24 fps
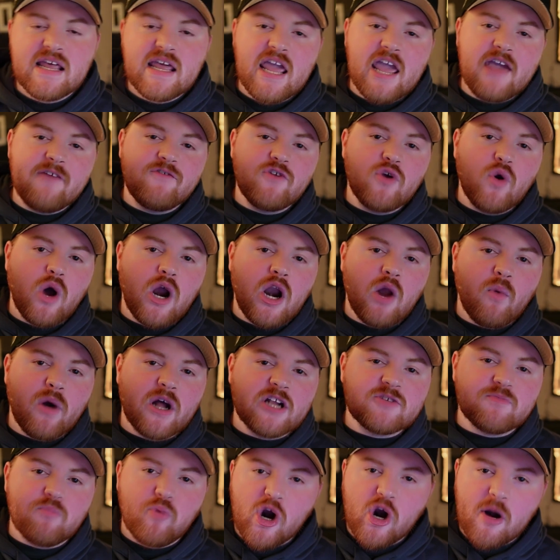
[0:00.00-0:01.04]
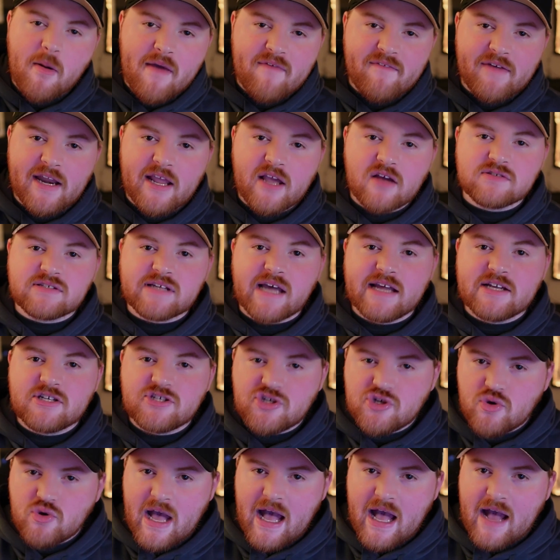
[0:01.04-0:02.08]
If you want to watch more of my videos, I
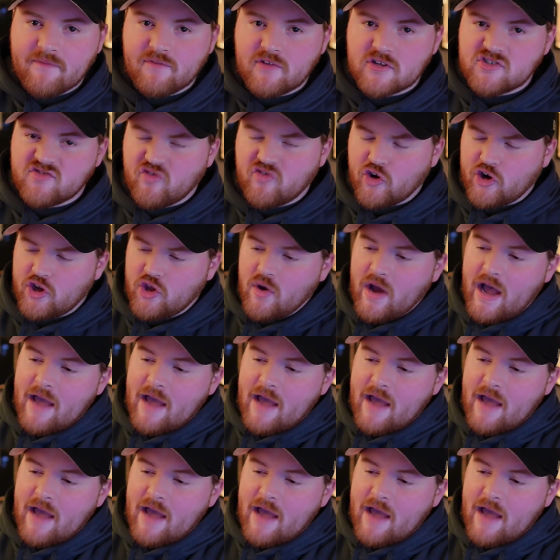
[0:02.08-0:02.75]
do have those for you.